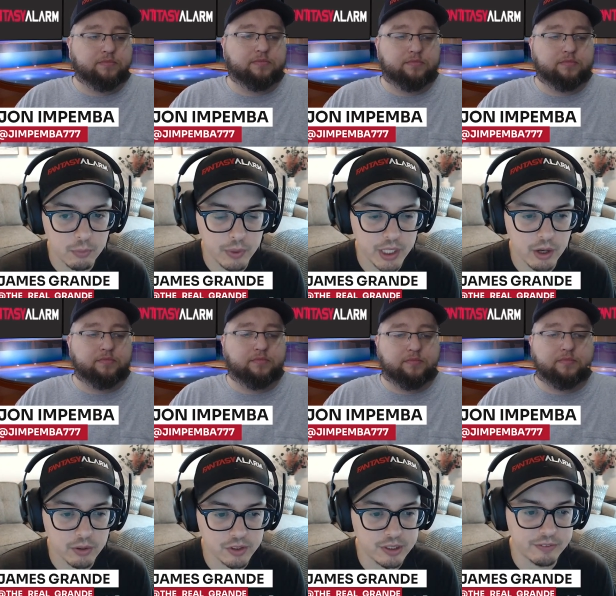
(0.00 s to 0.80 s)
Speaker 1: we know
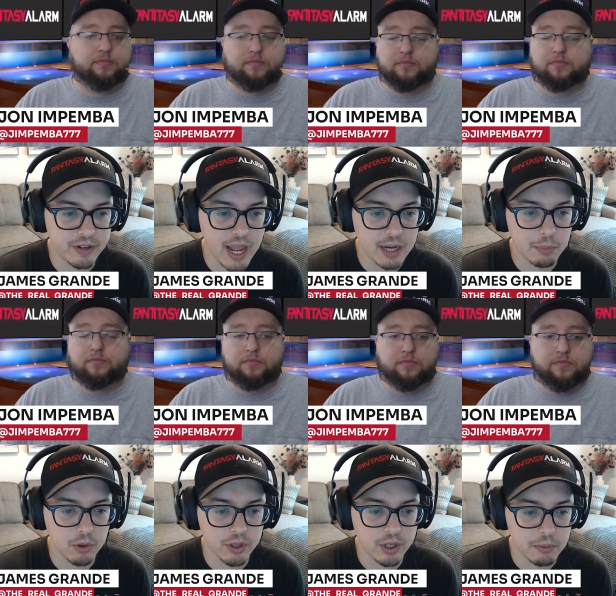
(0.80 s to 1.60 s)
is a different animal
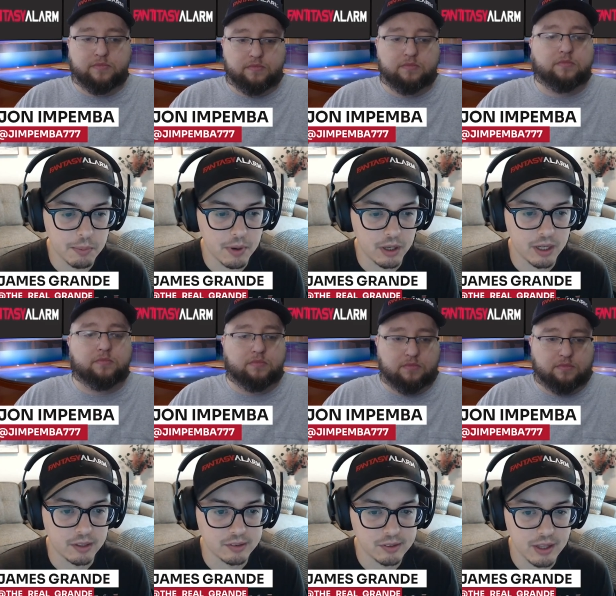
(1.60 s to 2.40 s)
than Germán
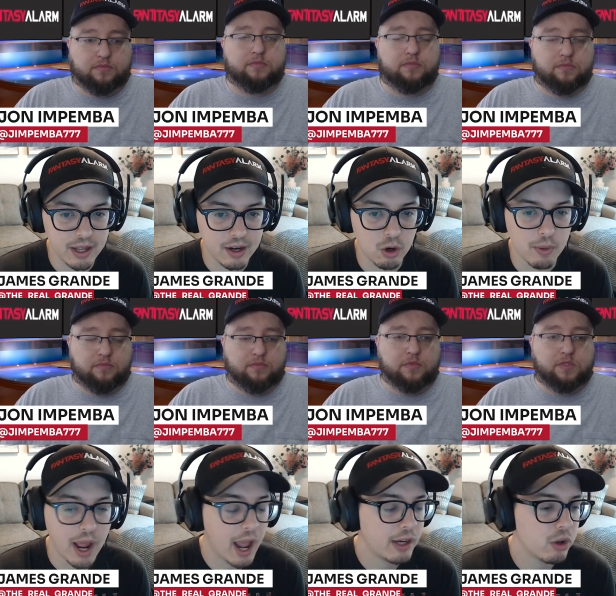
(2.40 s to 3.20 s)
Márquez at home.
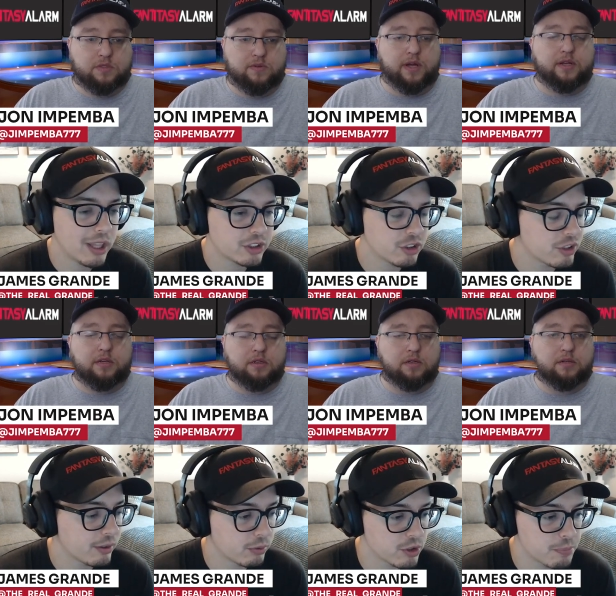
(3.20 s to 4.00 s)
I know that's just
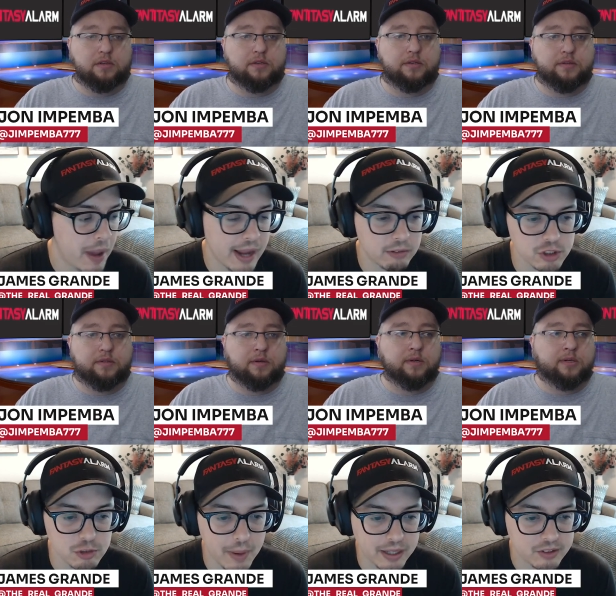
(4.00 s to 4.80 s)
we're paying
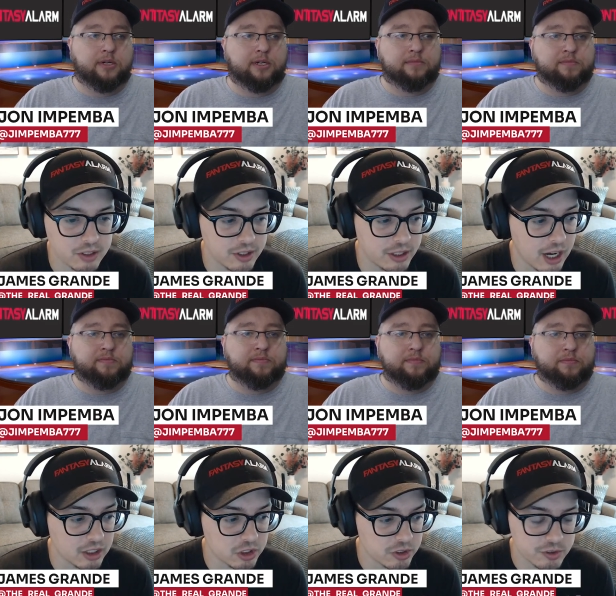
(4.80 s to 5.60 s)
respects to the
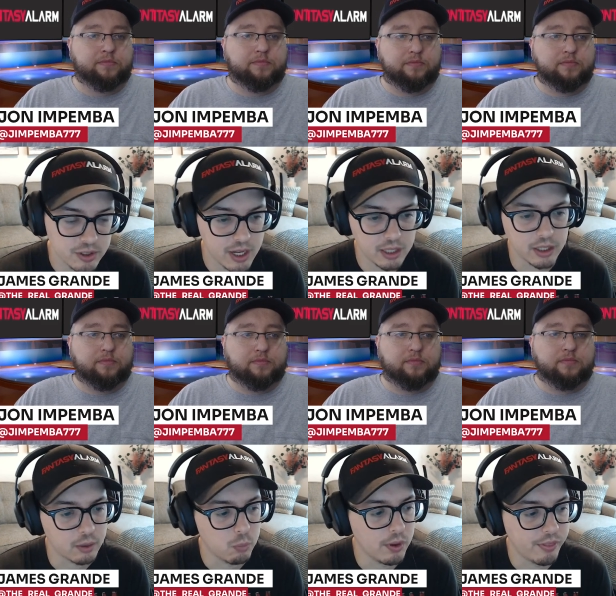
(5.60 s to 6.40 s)
Dodgers and
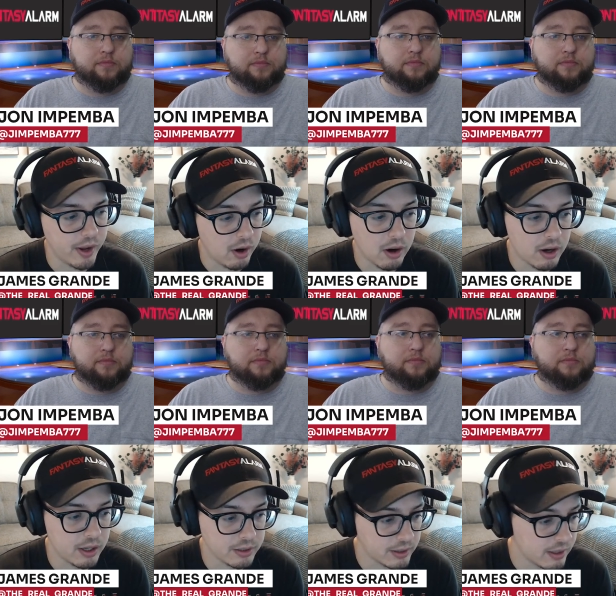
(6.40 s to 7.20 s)
what they are
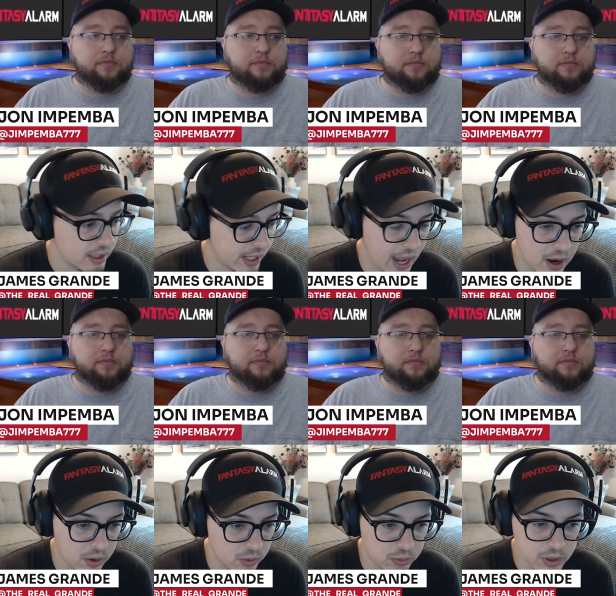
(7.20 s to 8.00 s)
and
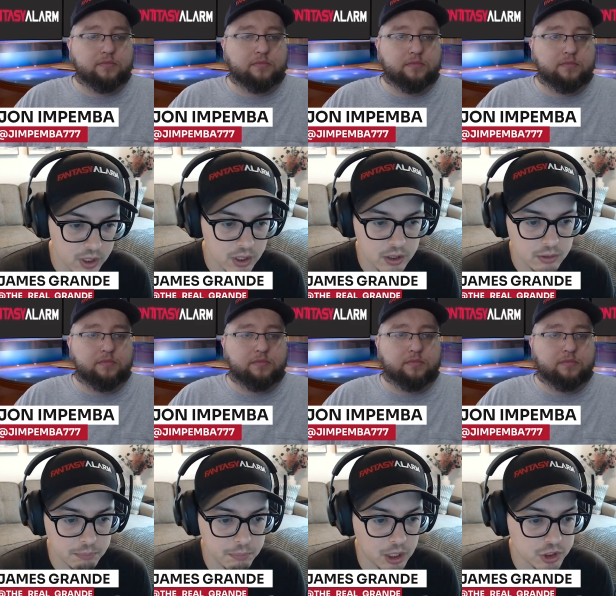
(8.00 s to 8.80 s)
how
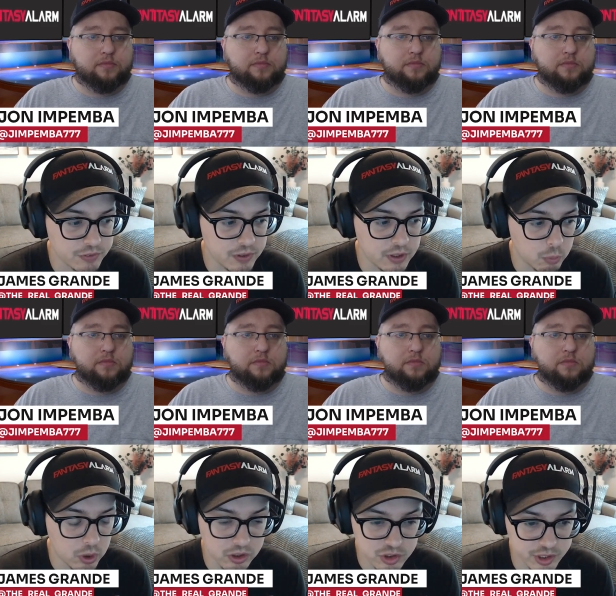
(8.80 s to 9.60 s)
much of a
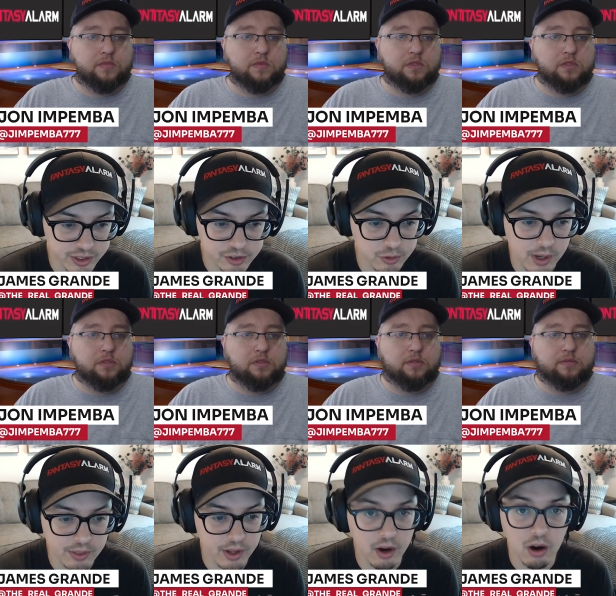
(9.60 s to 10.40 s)
World Series threat
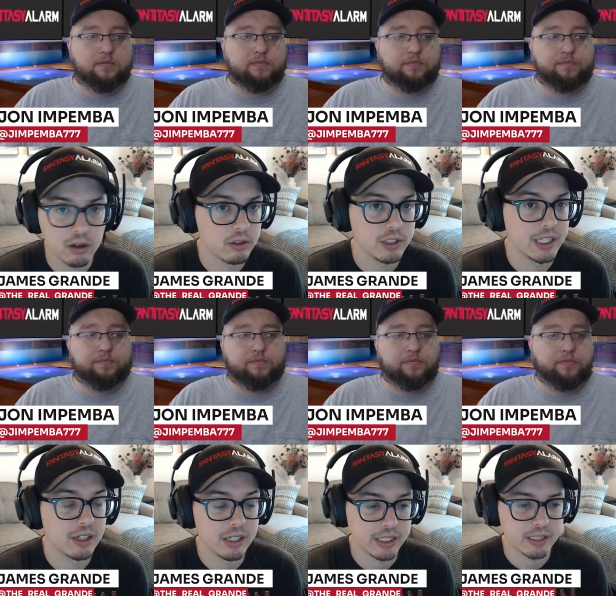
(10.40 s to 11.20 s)
they are year
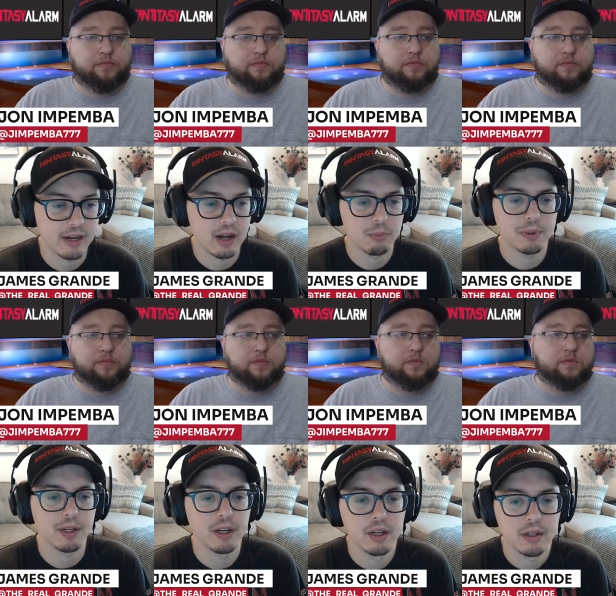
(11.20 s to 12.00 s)
in, year out.
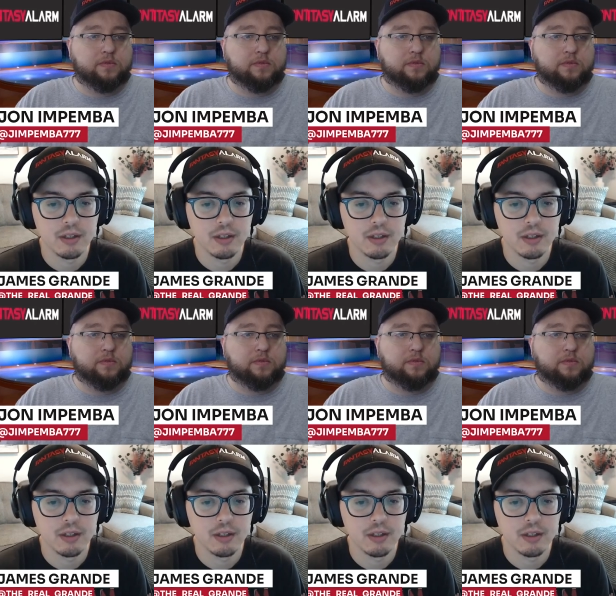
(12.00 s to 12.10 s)
But,